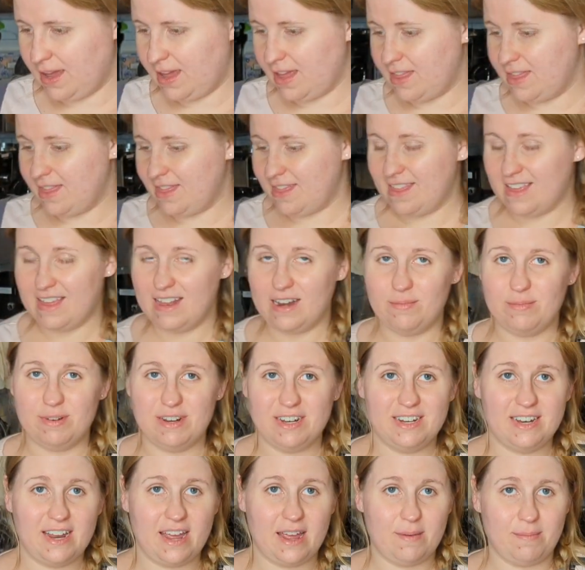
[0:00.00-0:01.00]
And then I'm
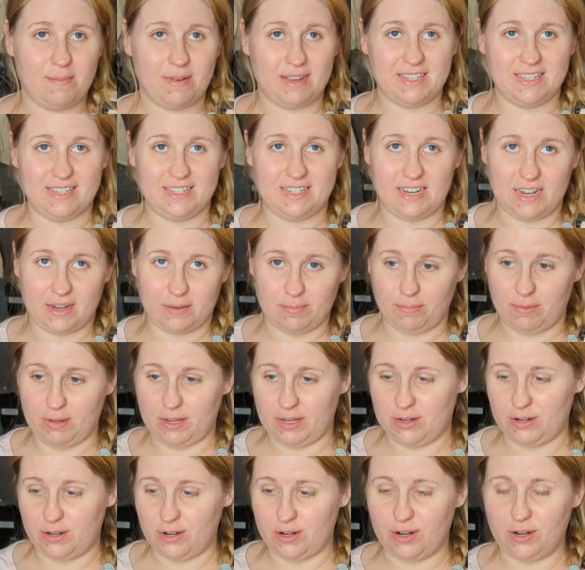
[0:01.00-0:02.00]
going to take my stick
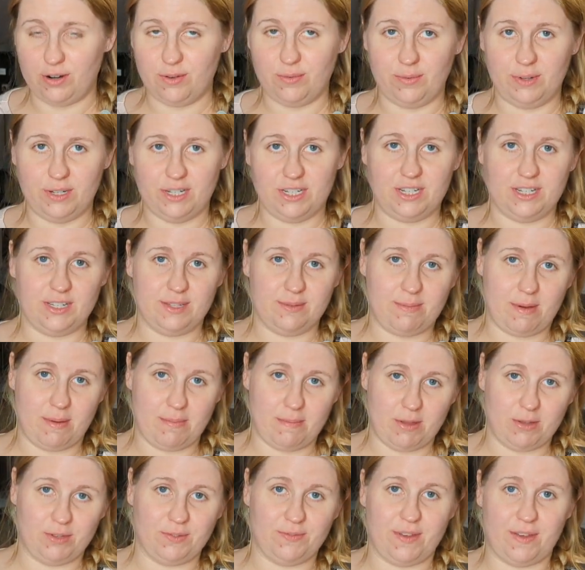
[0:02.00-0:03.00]
blender, which is my
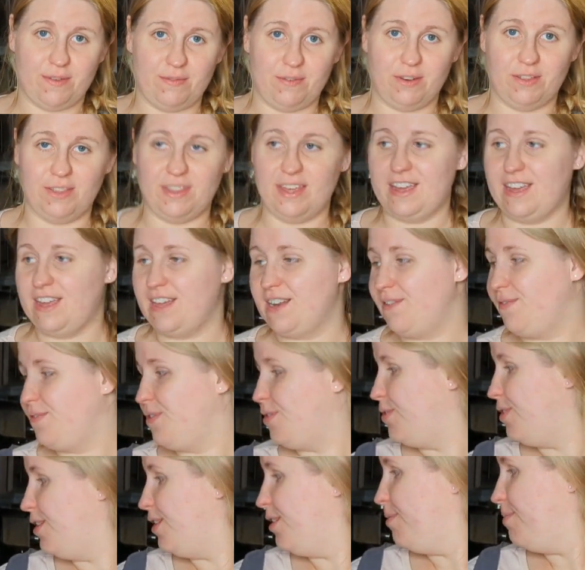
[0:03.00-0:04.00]
most favorite thing. And if
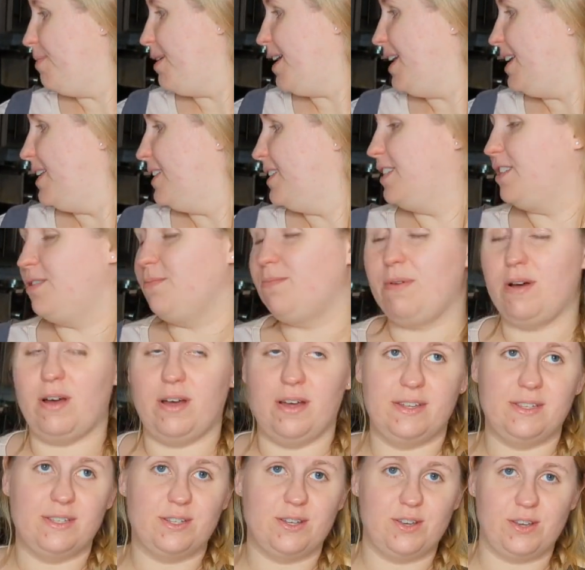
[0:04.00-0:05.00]
you hear my
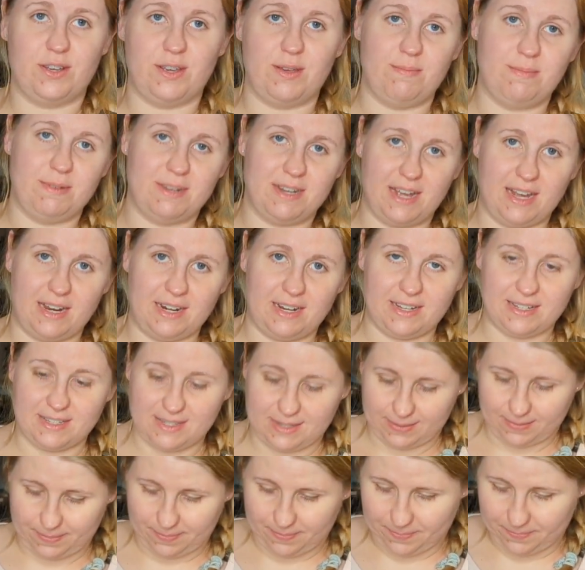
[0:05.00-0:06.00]
Instapot, it's cooking potatoes.
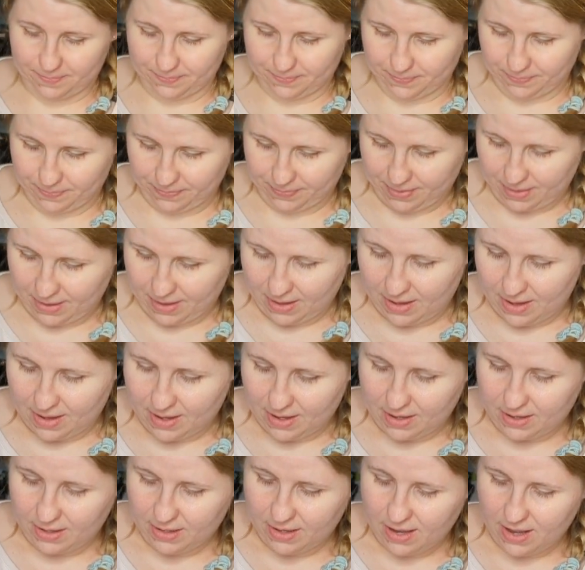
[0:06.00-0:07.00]

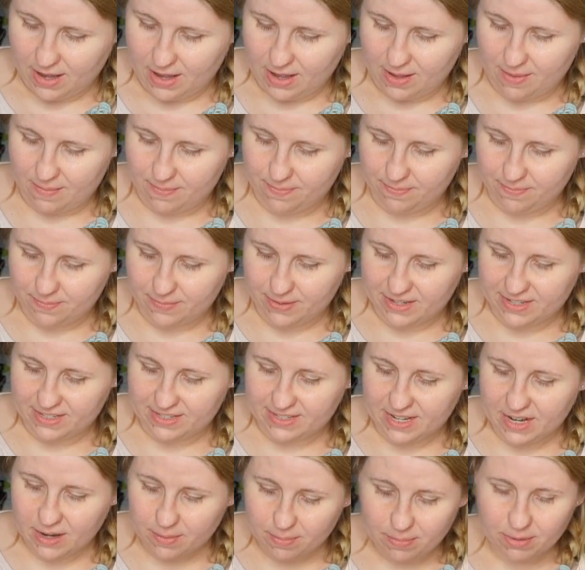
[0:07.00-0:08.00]
Um, the
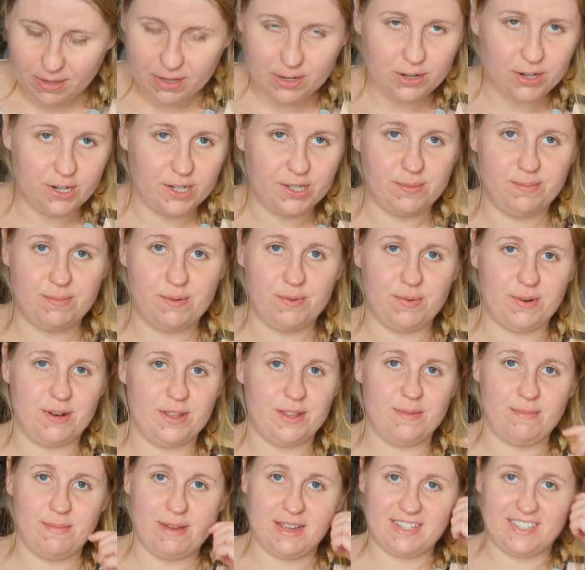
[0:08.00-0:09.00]
stick blender has been one
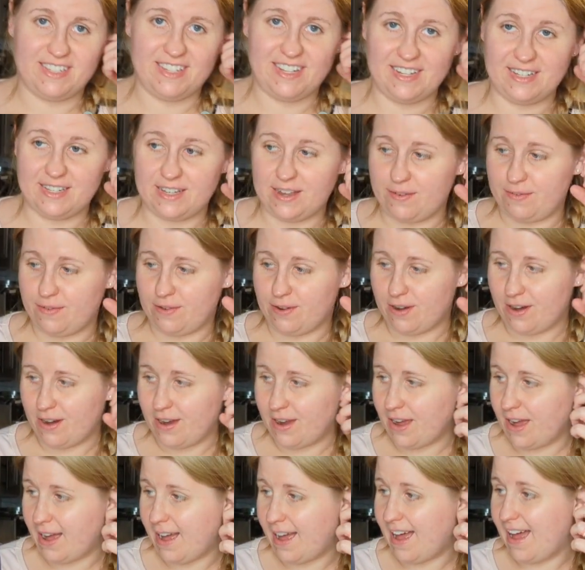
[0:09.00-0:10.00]
of the best things ever.
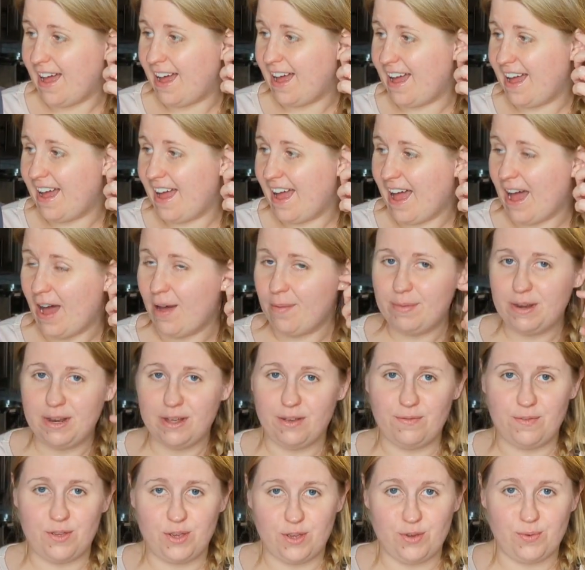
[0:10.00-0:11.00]
How
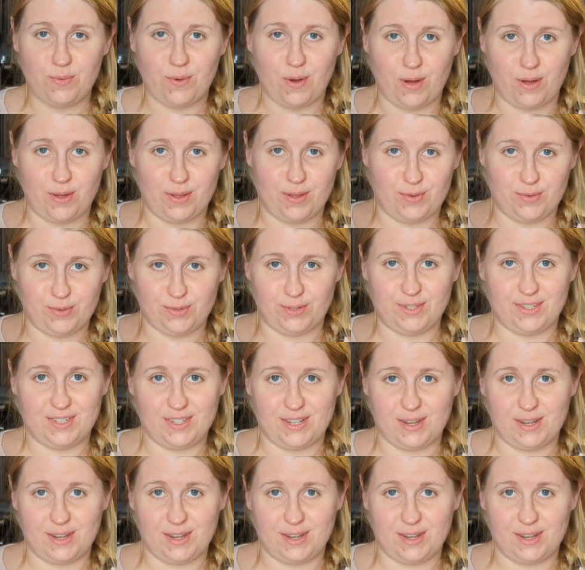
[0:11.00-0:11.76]
many of you all use a